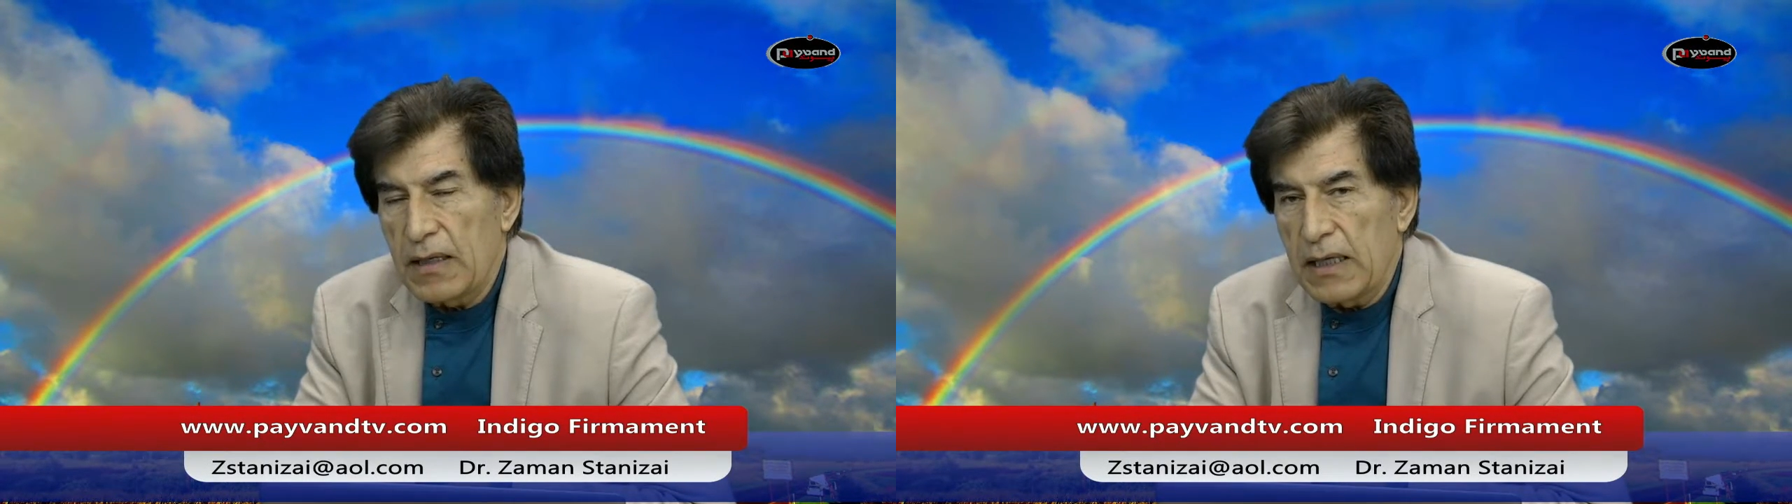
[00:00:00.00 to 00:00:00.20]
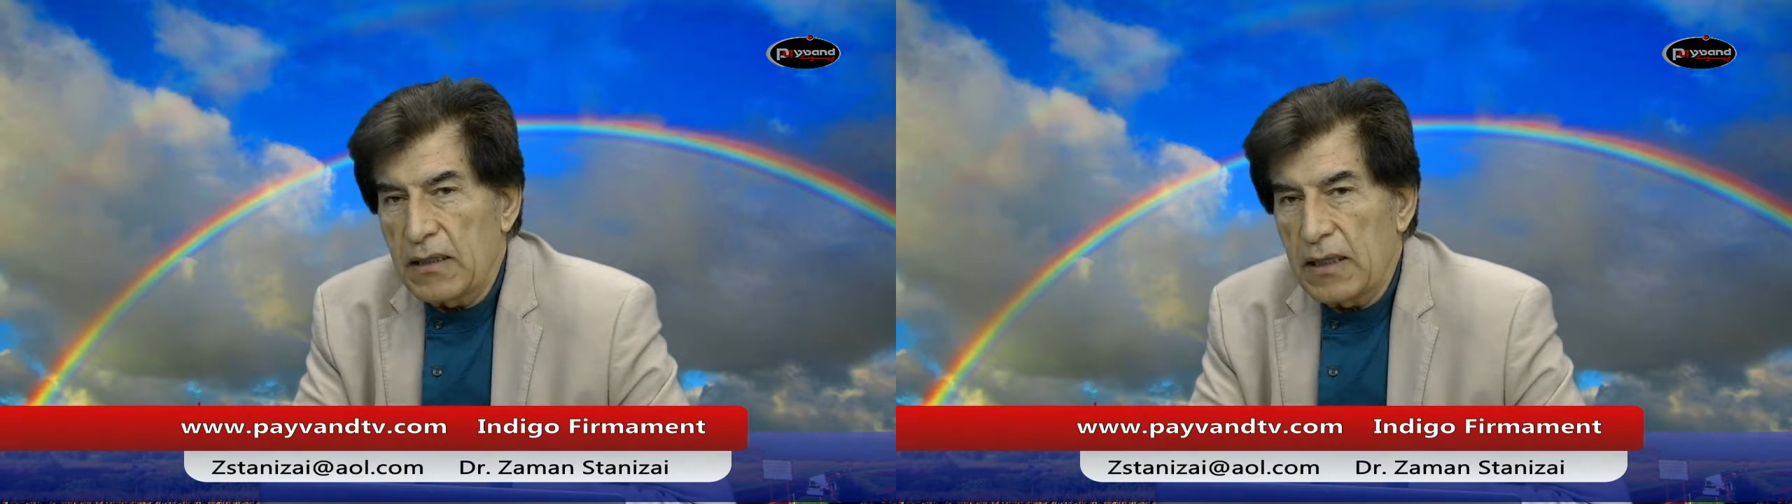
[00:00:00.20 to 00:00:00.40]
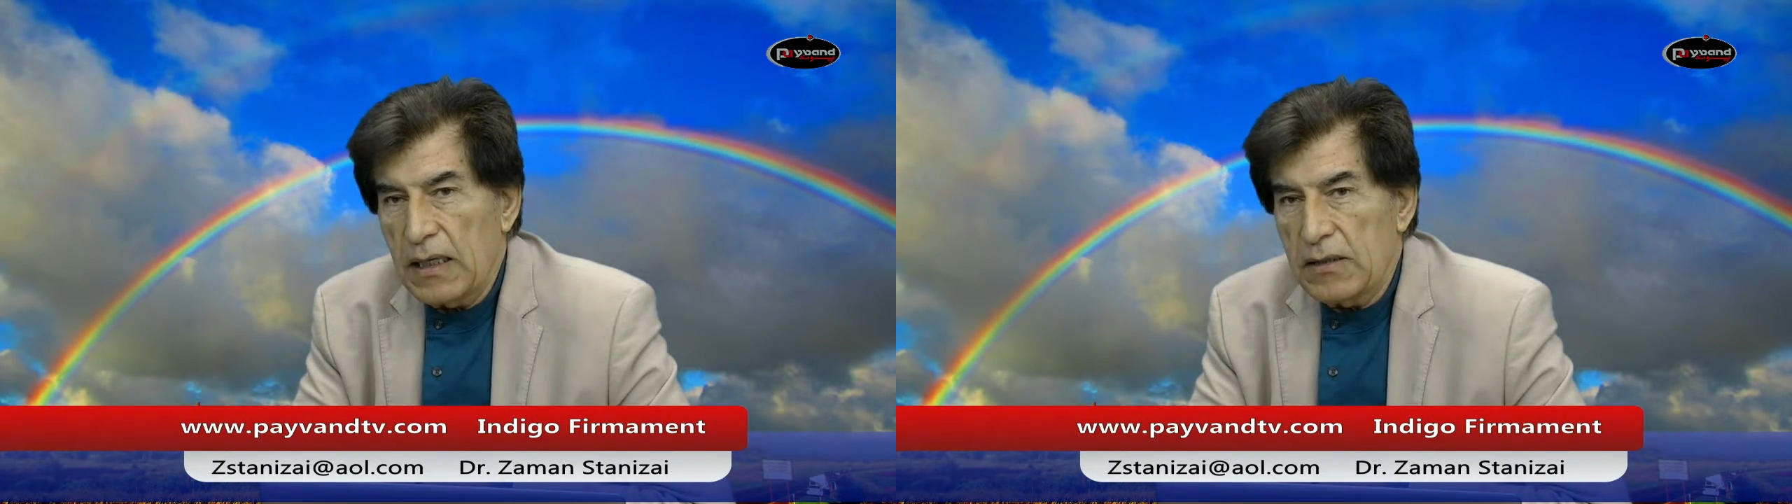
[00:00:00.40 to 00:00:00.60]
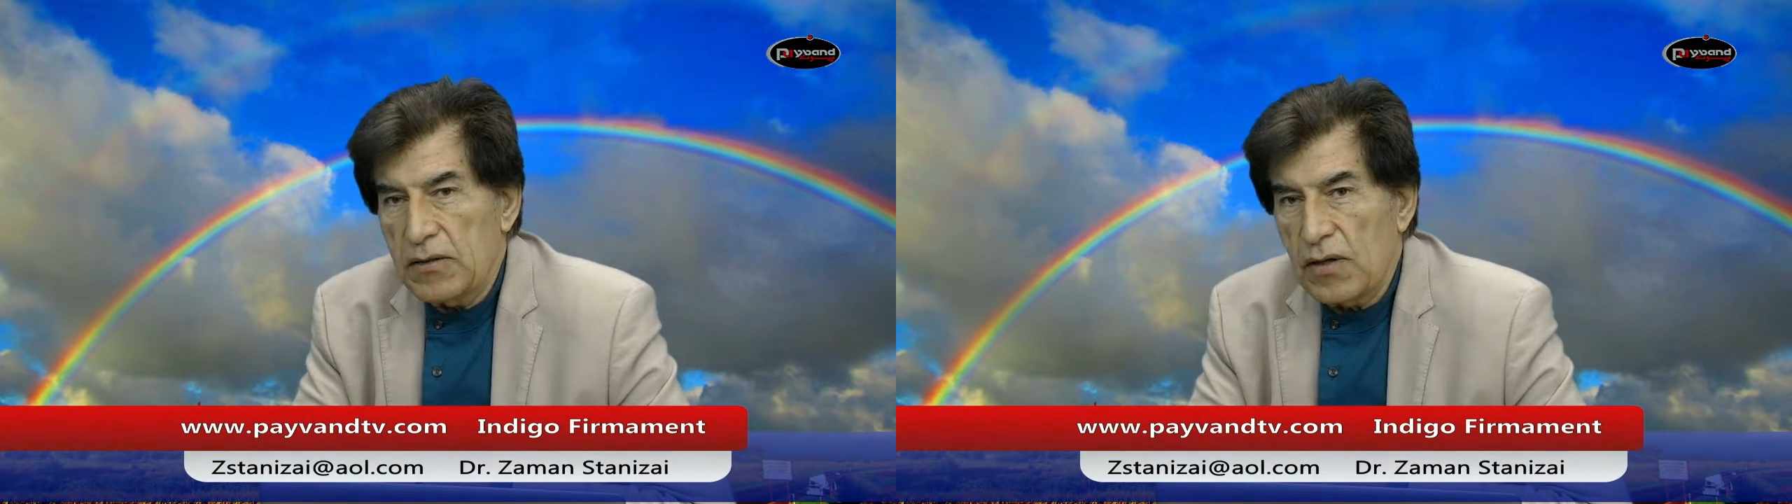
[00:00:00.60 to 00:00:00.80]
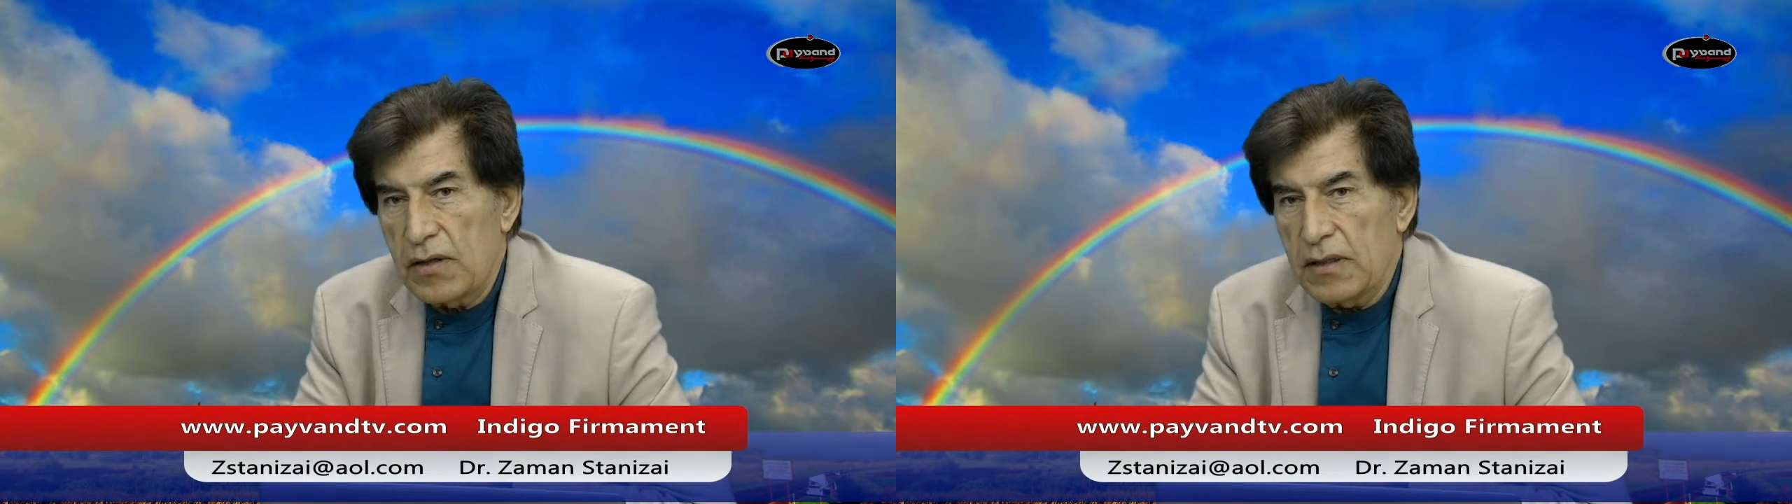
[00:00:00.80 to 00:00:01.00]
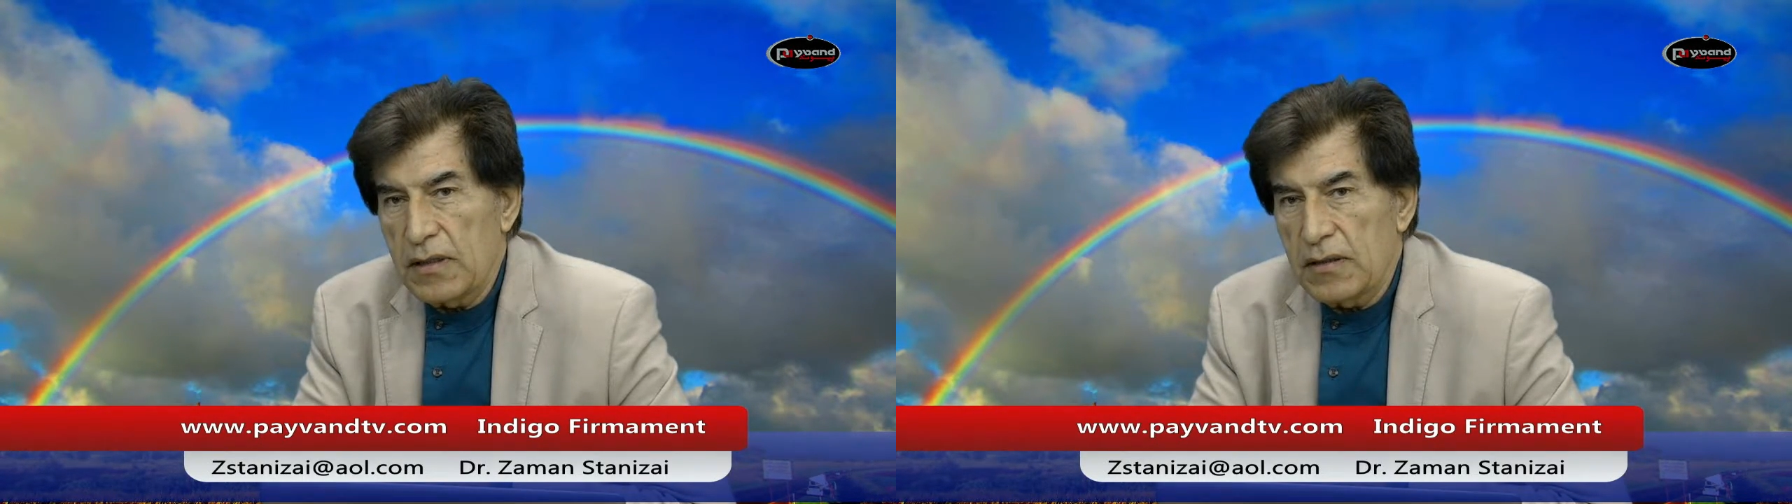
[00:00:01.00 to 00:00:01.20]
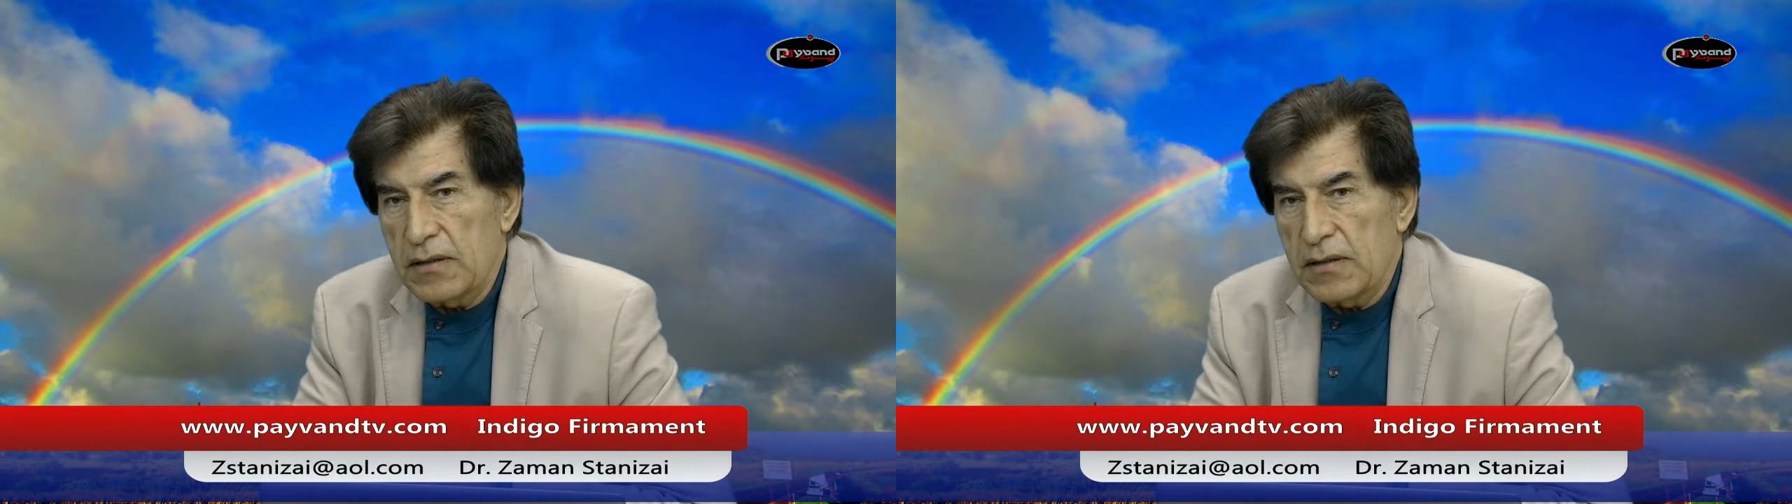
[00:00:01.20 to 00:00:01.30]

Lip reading: that had started